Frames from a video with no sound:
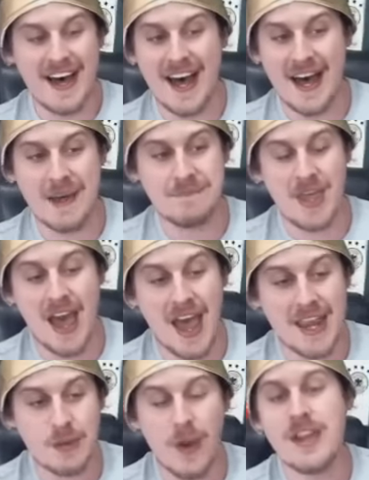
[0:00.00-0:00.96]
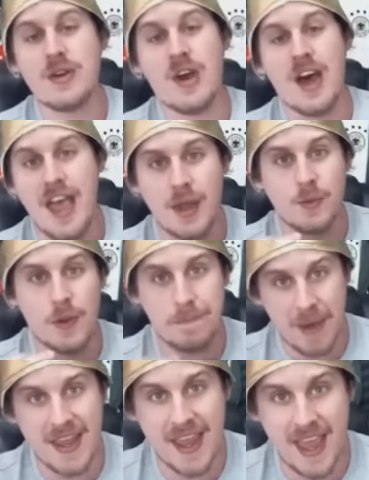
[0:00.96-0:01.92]
Um, I went ahead
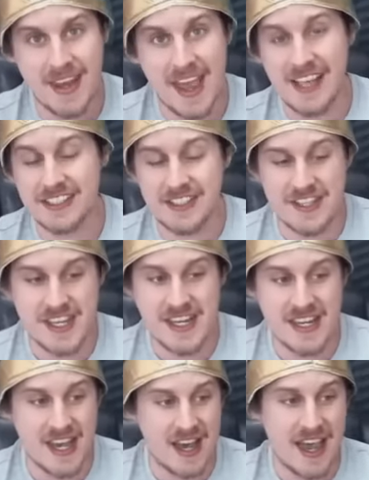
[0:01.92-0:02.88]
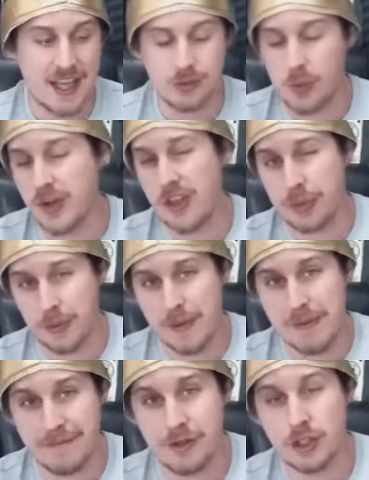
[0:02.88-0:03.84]
with Payet as the uh, as one of the
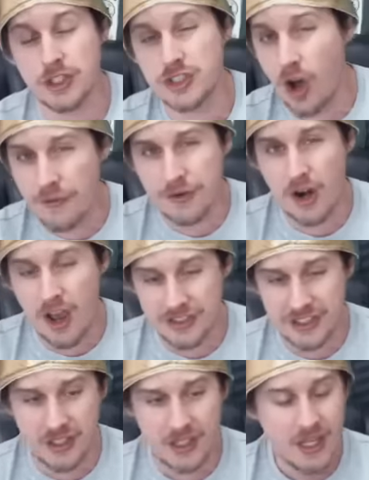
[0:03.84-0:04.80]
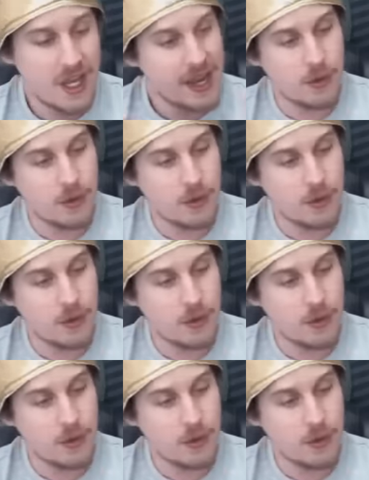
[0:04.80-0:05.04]
three midfielders over Özil.